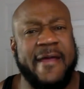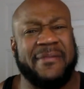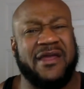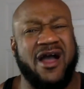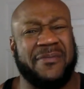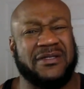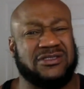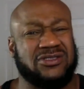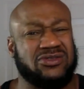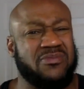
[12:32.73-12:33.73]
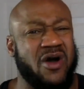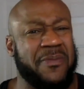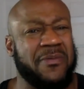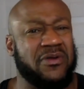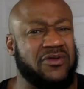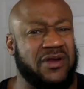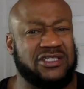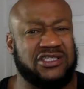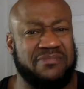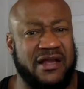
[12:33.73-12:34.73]
The complex is so small. People don't even know that
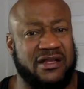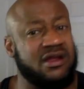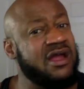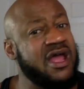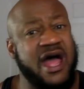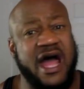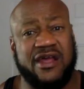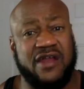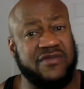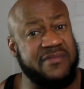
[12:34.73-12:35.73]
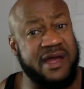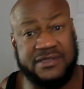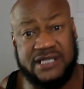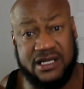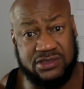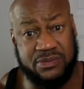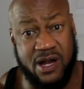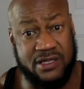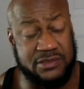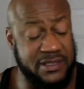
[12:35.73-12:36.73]
shit back there. I doubt anybody been taking those
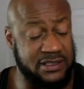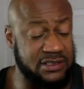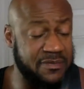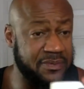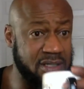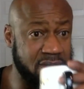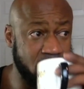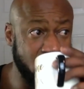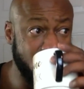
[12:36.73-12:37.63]
parking spaces up from there.